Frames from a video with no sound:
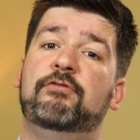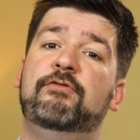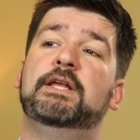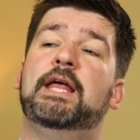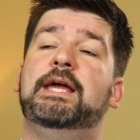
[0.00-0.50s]

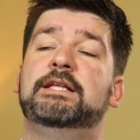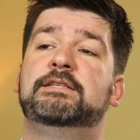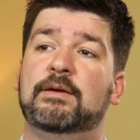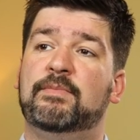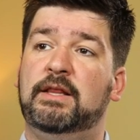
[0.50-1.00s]
feel like it's
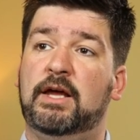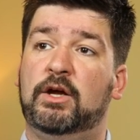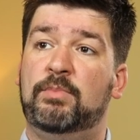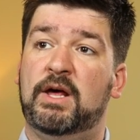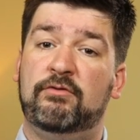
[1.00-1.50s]
something that
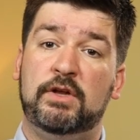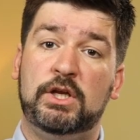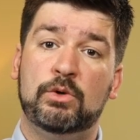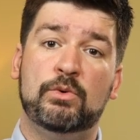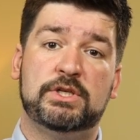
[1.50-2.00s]
could benefit
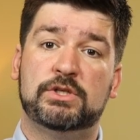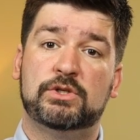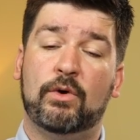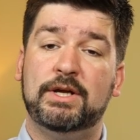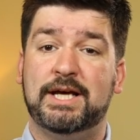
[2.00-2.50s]
you as a
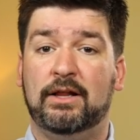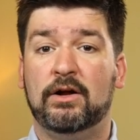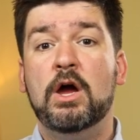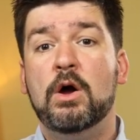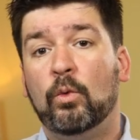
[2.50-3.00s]
storyteller,